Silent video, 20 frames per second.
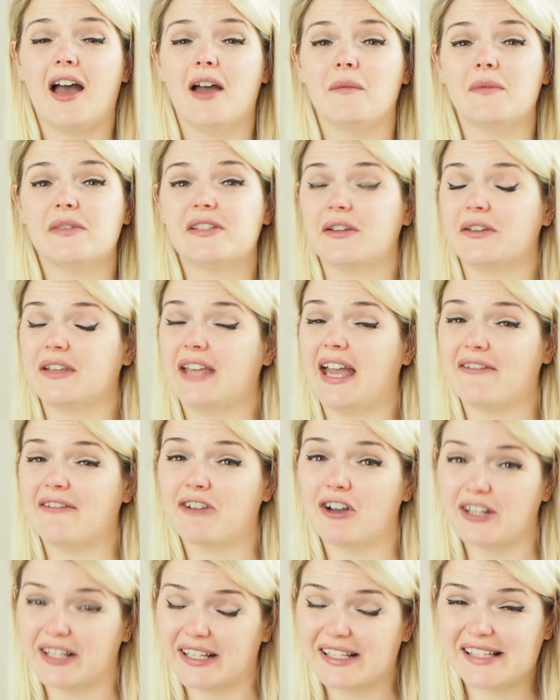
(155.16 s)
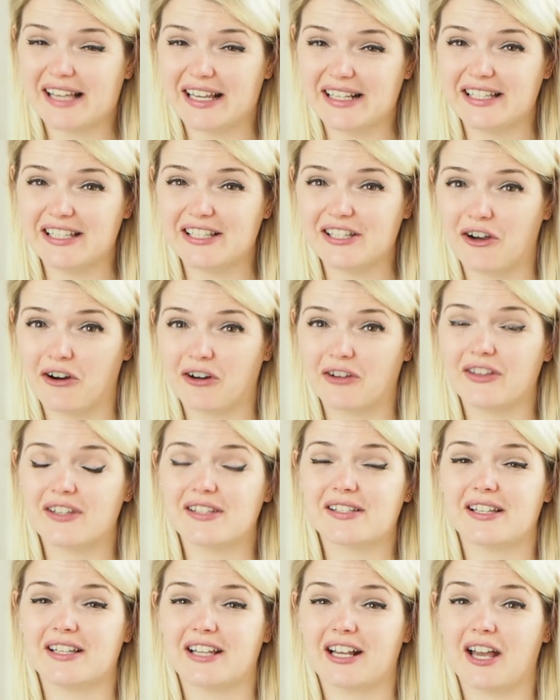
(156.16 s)
so you haven't got an excited dog that's
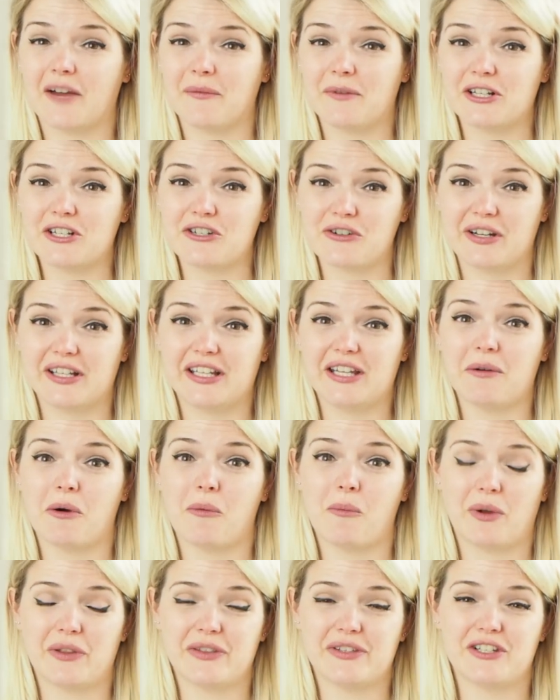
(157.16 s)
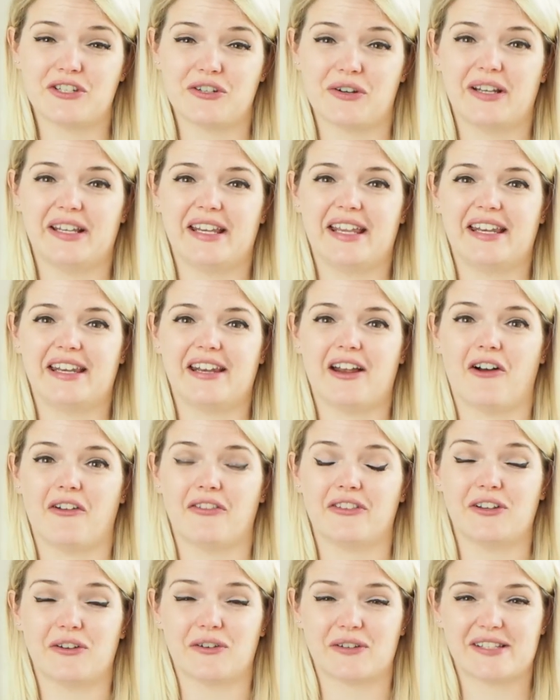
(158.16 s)
going to come and join you and want to join in
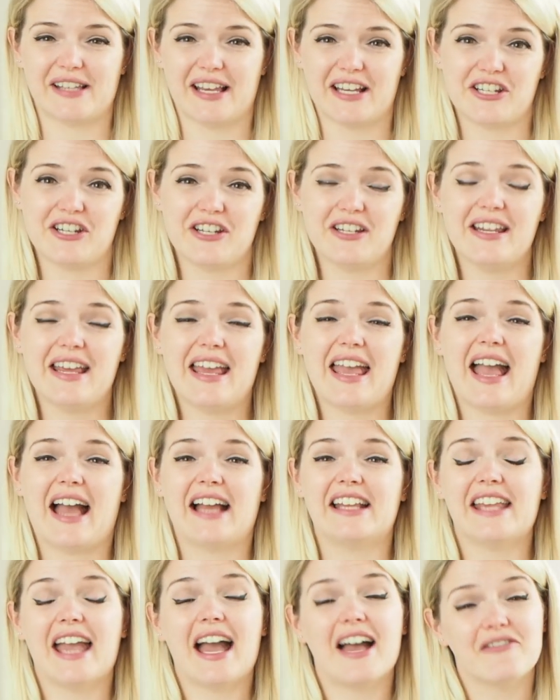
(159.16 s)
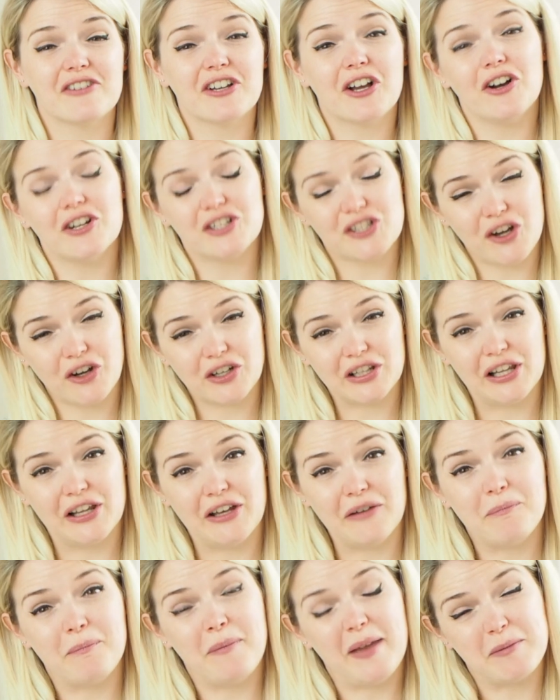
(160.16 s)
on your session, and you haven't got a
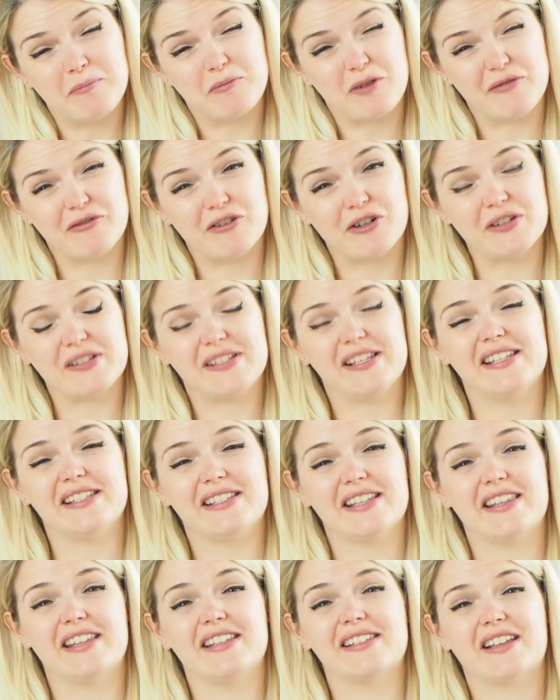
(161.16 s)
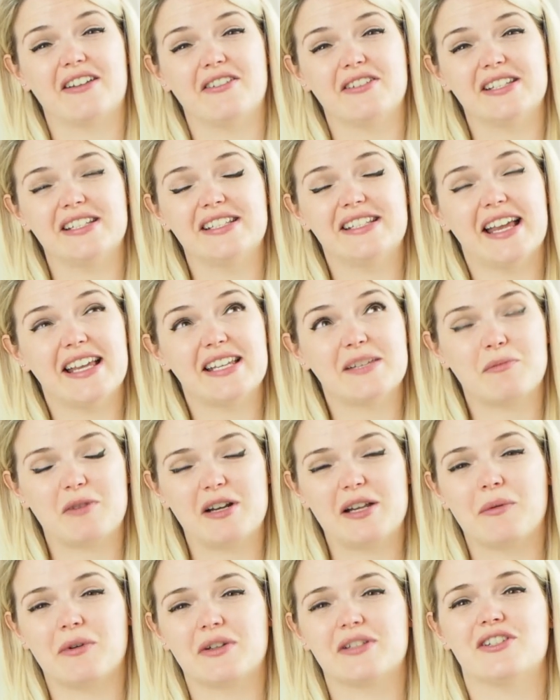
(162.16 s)
toddler, big brother or sister, that's going to
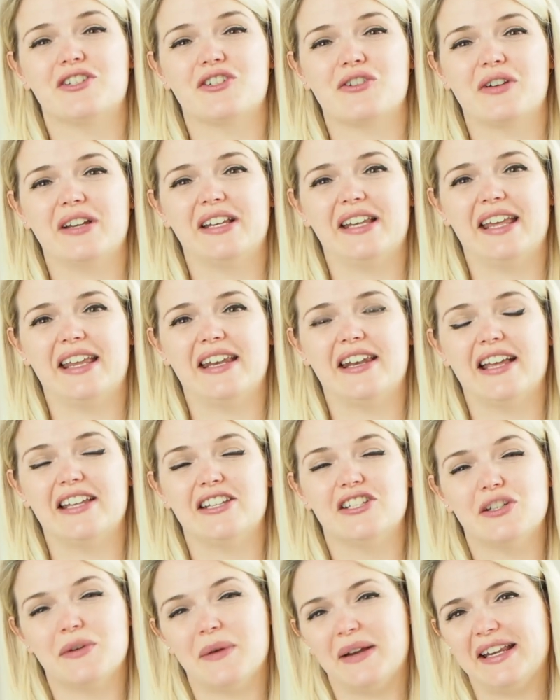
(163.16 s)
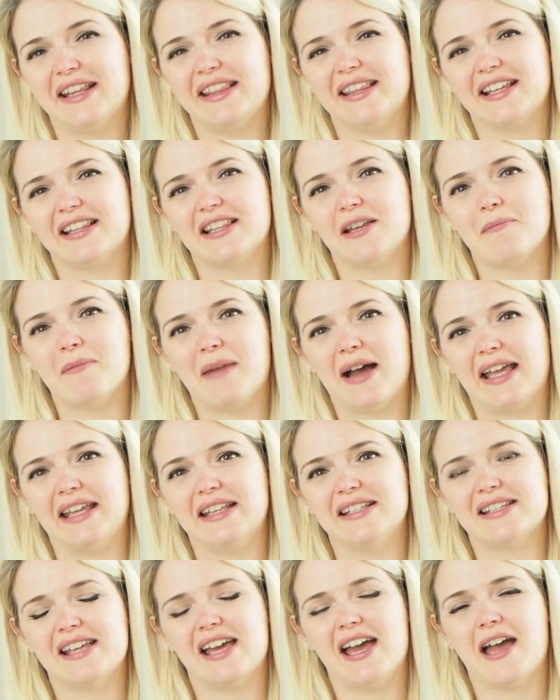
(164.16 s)
desperately want to join in and do anything that
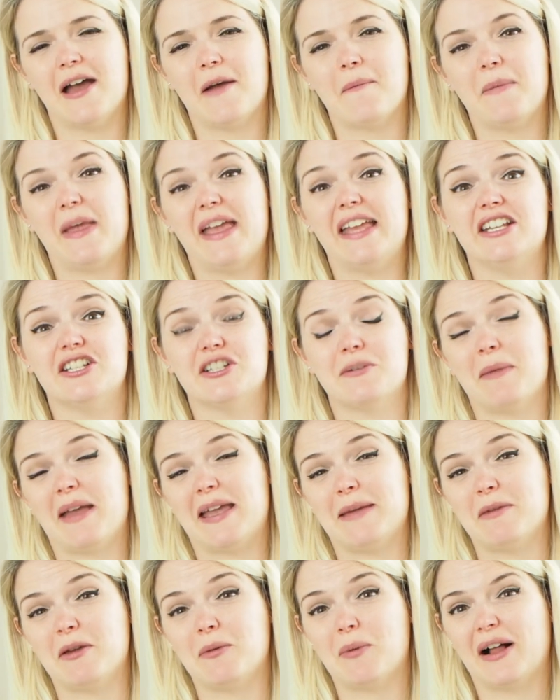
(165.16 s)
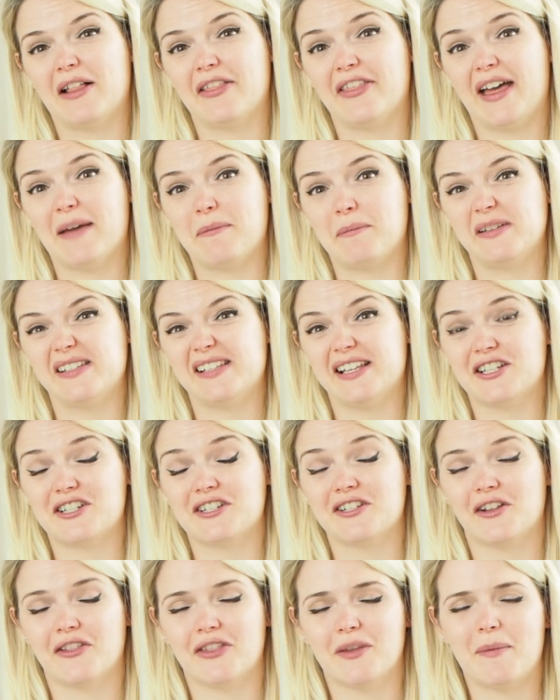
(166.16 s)
might injure baby while they're
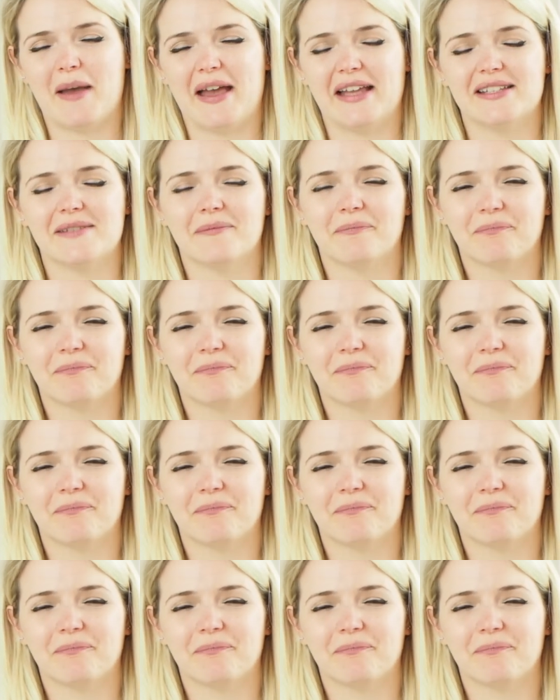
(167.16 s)
positioned on the bed.